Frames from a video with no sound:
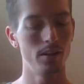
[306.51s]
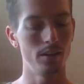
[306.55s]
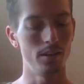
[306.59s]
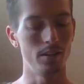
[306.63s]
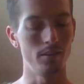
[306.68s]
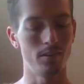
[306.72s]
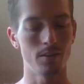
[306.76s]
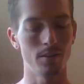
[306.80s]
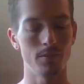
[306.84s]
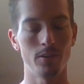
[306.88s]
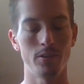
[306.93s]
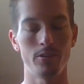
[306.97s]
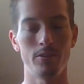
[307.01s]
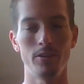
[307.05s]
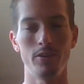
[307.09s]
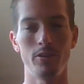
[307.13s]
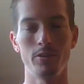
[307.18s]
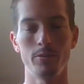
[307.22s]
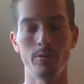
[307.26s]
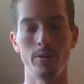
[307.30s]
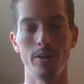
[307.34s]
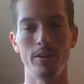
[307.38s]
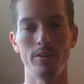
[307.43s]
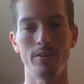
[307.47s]
Is every
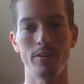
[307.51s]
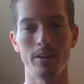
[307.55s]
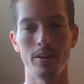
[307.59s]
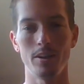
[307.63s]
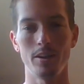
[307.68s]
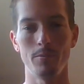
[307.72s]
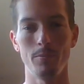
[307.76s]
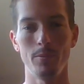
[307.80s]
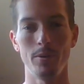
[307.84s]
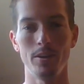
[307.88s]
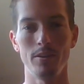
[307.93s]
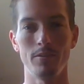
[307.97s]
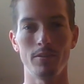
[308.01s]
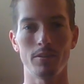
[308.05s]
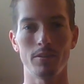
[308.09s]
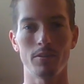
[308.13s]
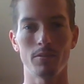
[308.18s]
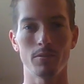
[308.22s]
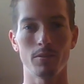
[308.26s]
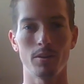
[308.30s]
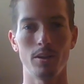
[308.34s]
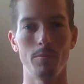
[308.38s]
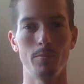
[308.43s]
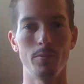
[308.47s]
situation going to be as
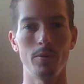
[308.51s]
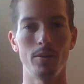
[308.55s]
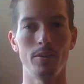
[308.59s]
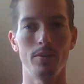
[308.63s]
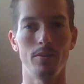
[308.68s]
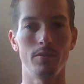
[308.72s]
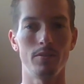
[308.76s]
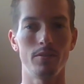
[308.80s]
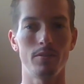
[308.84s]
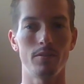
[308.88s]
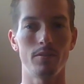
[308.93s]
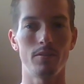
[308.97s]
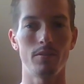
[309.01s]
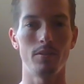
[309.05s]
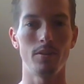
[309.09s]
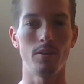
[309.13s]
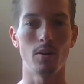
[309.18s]
extreme as